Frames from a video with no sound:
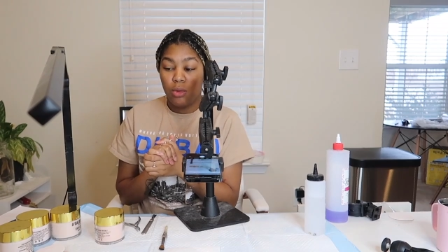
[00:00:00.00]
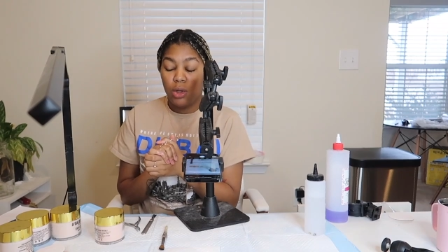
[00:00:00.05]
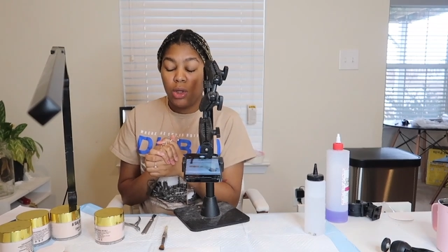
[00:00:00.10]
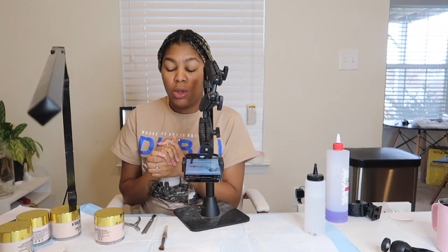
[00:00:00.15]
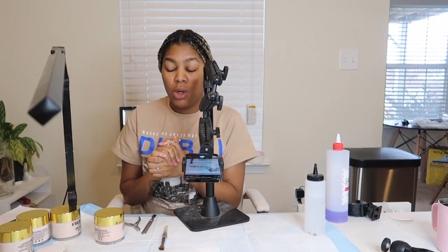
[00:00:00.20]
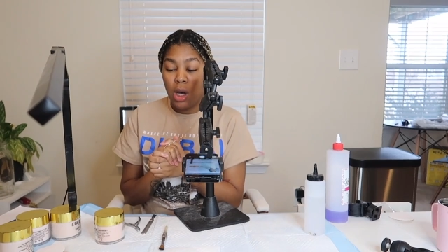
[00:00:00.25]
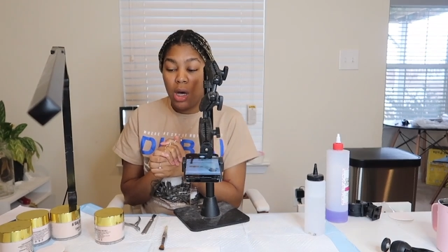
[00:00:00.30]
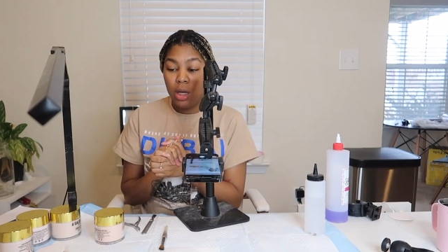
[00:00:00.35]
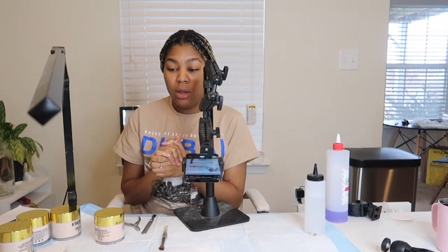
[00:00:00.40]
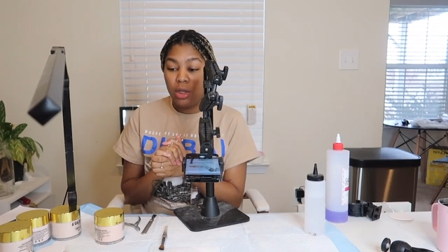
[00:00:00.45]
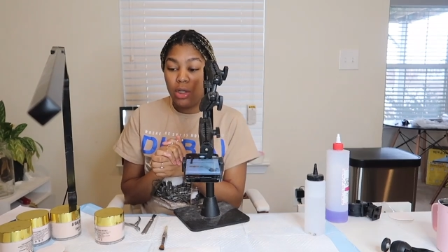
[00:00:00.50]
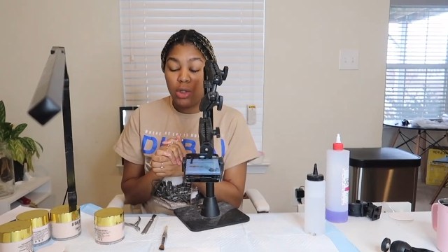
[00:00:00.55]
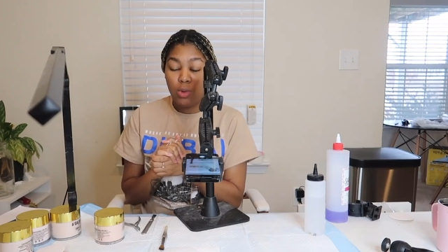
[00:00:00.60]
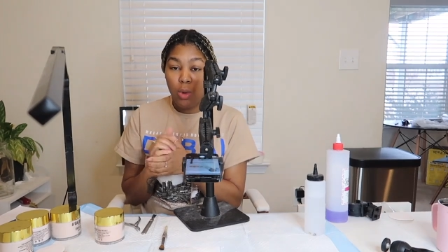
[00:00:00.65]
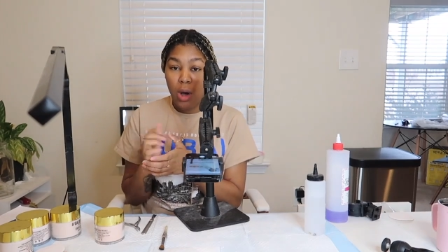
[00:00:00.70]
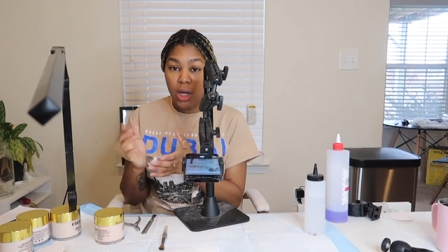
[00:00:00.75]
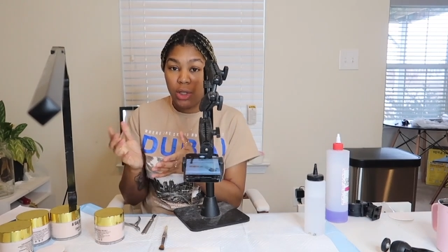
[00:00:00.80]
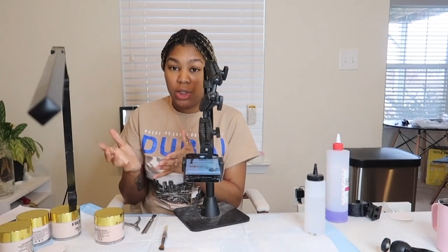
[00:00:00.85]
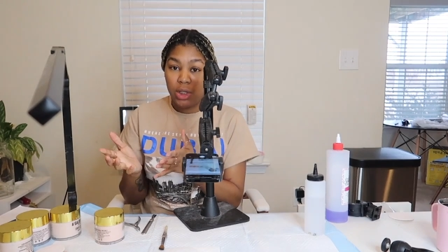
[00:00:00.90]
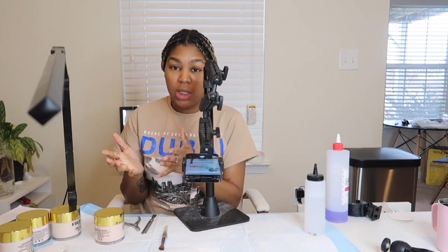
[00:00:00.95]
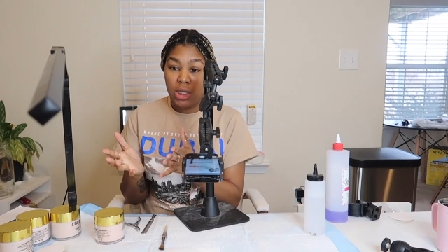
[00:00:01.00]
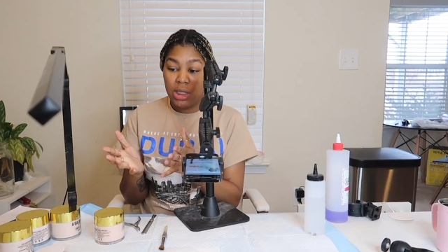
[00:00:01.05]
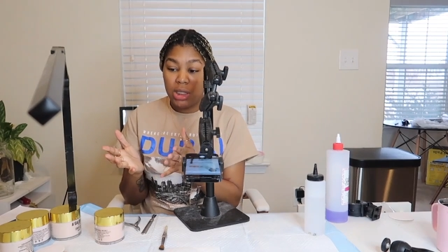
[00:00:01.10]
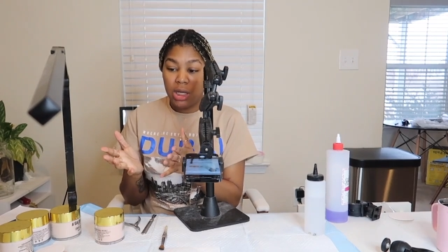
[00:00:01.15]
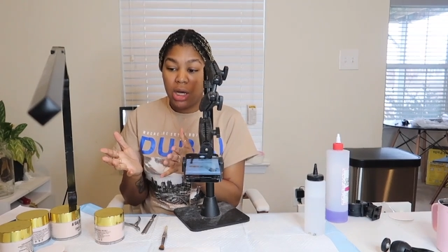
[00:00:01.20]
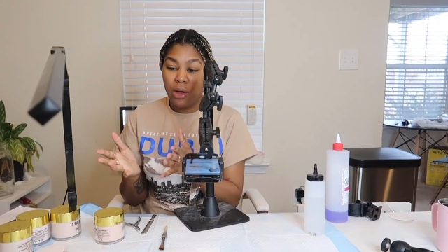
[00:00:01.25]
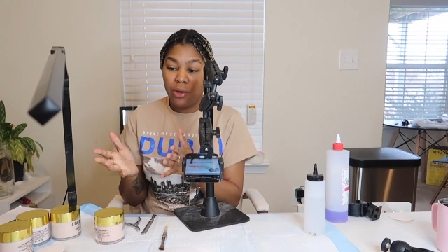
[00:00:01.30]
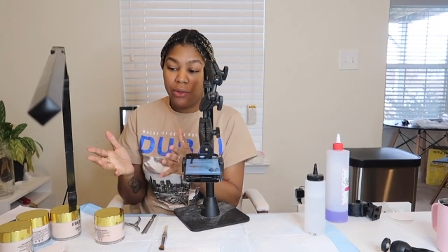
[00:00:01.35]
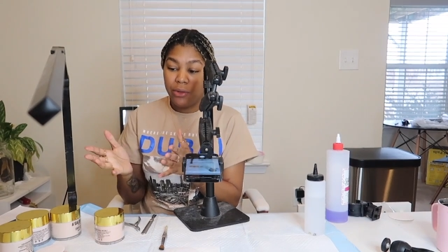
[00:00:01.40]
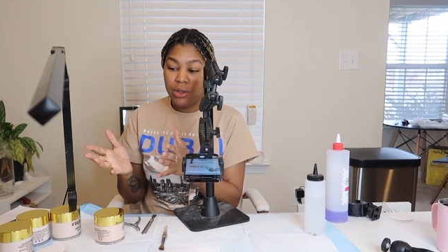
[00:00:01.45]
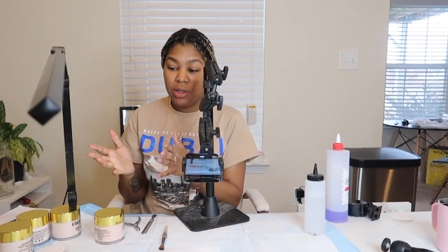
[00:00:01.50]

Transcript: the swatch itself.